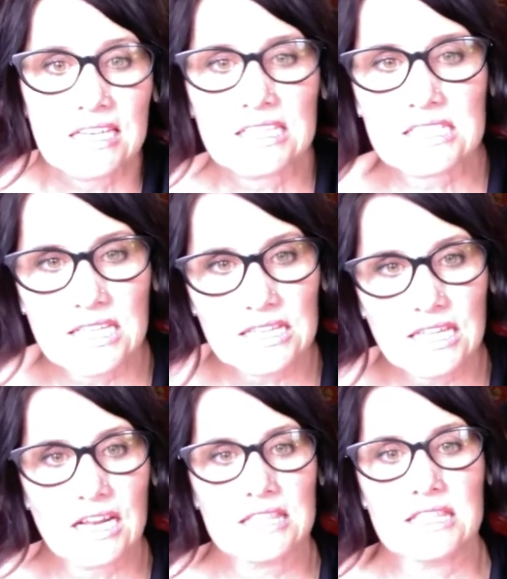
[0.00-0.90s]
The next thing
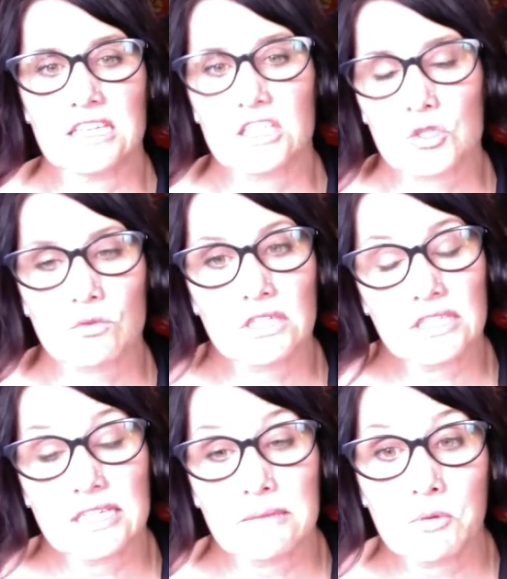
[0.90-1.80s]
that I think is
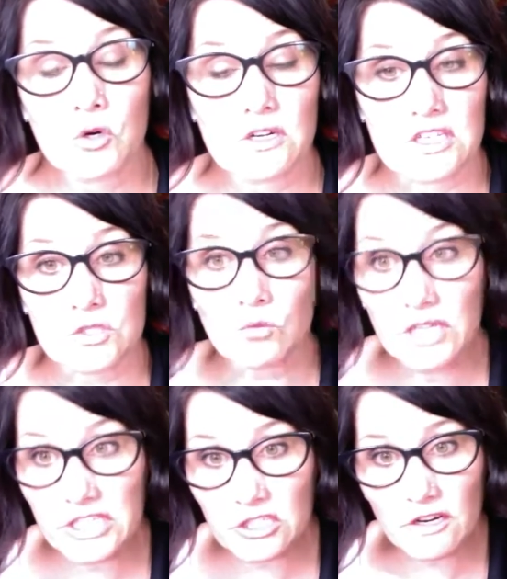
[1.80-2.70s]
really important is
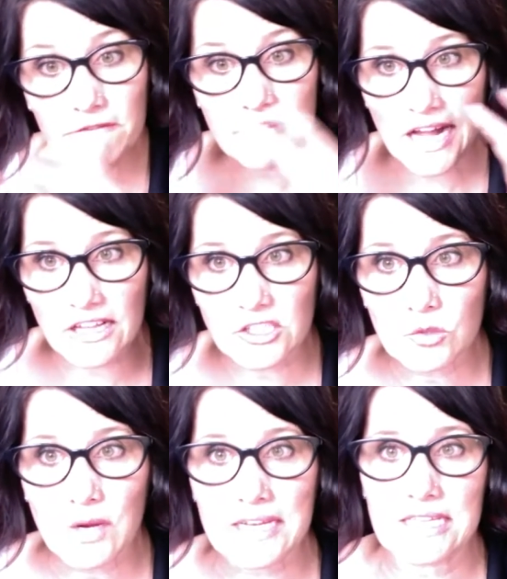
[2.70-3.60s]
when you're
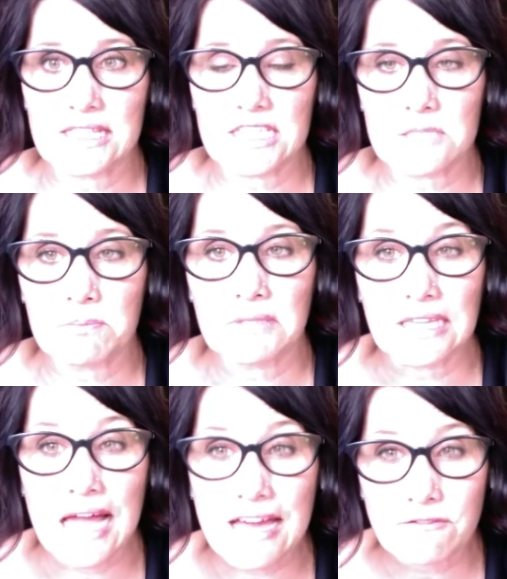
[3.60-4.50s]
evaluating these
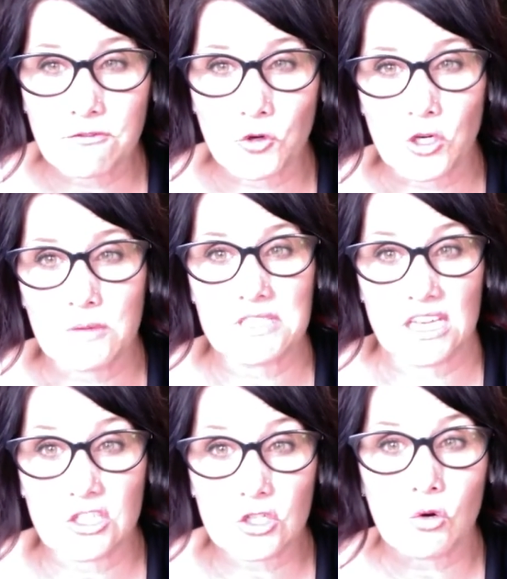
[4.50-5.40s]
platforms
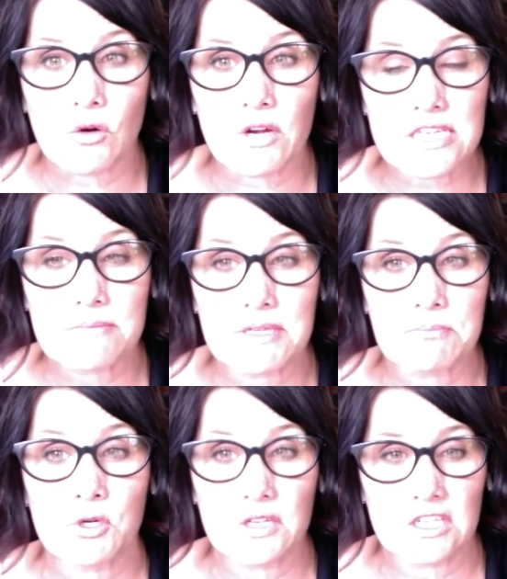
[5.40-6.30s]
that you're going to
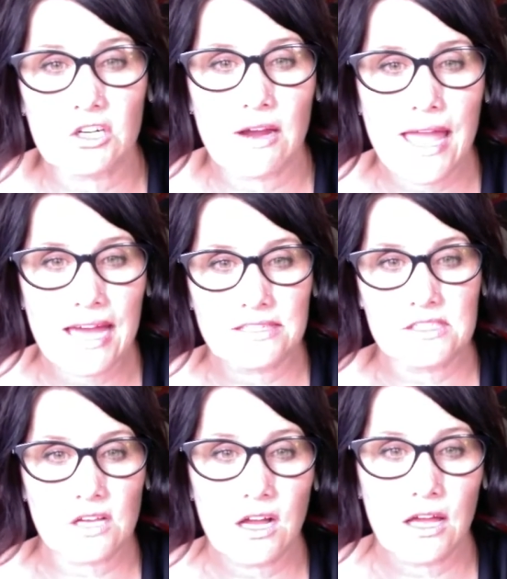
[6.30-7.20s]
be putting your
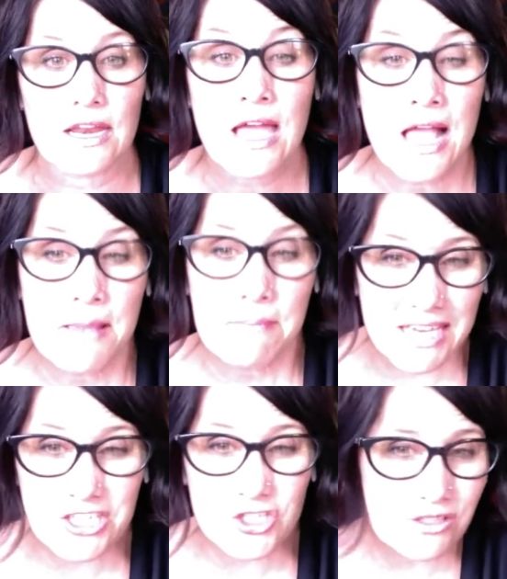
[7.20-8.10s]
ads on,
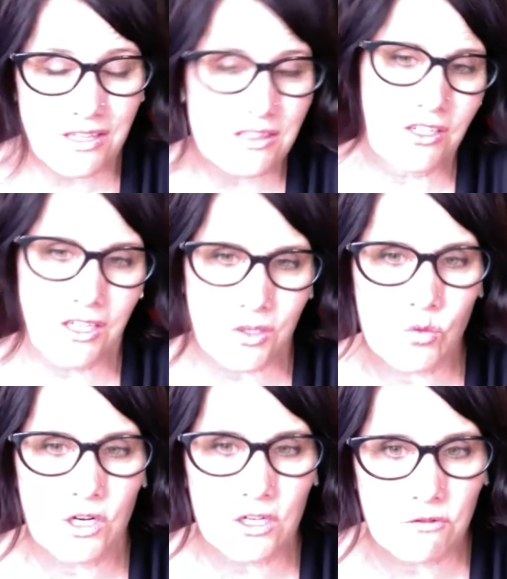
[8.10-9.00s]
make sure that they're going
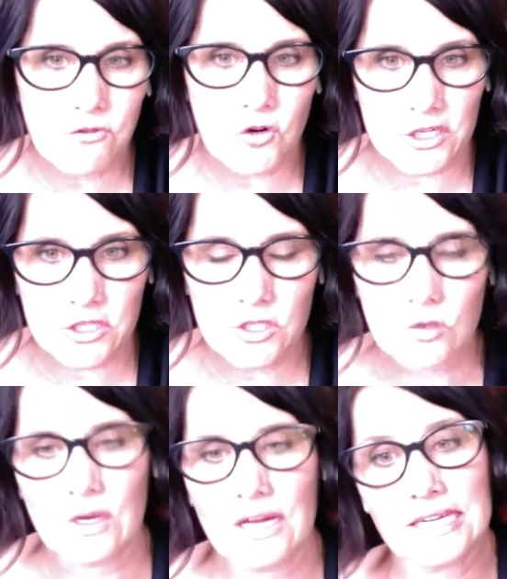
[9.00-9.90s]
to work for
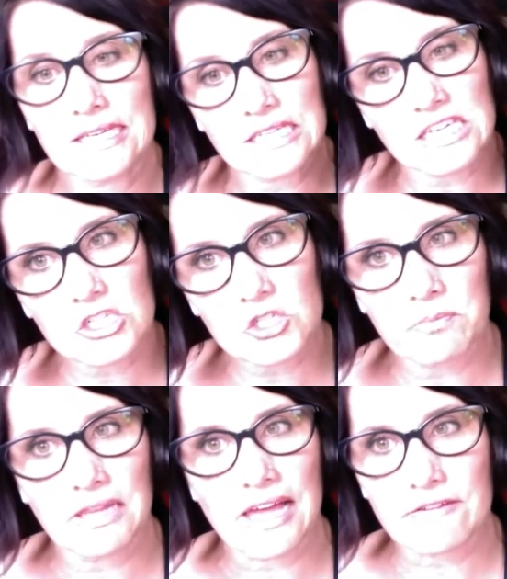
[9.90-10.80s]
you. Again,
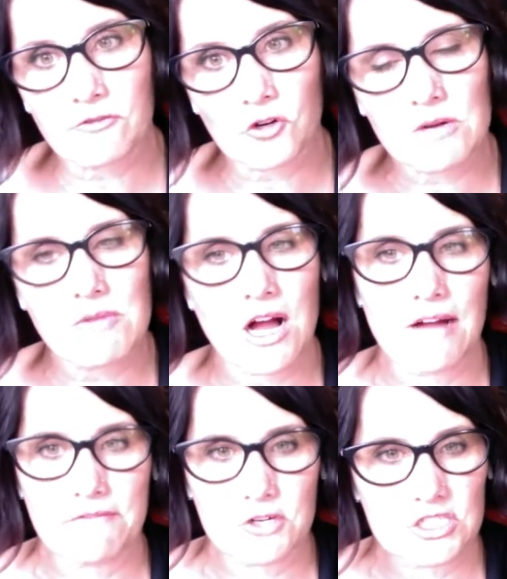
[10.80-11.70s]
each platform
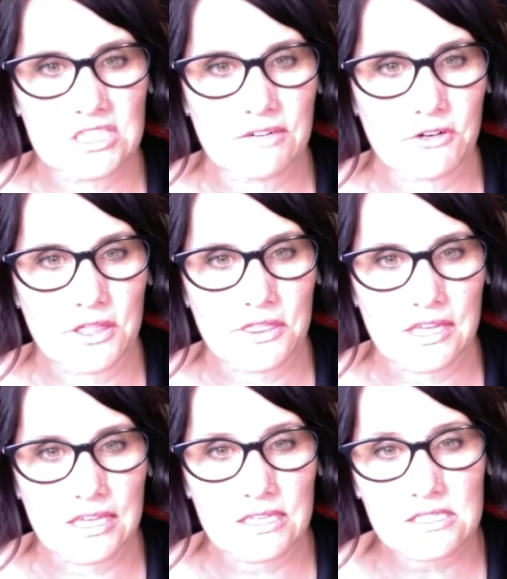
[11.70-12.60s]
offers different
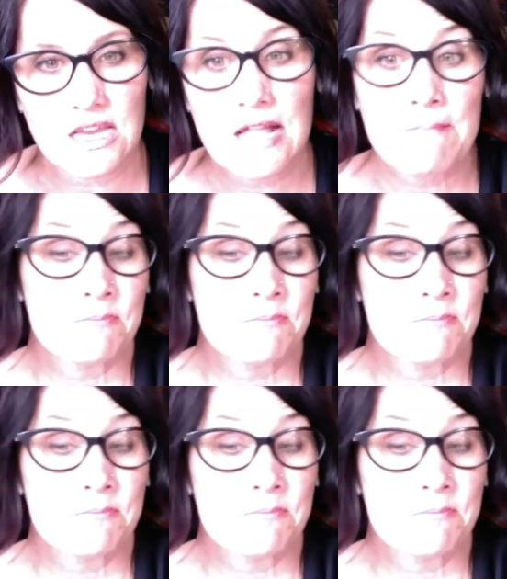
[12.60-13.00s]
things.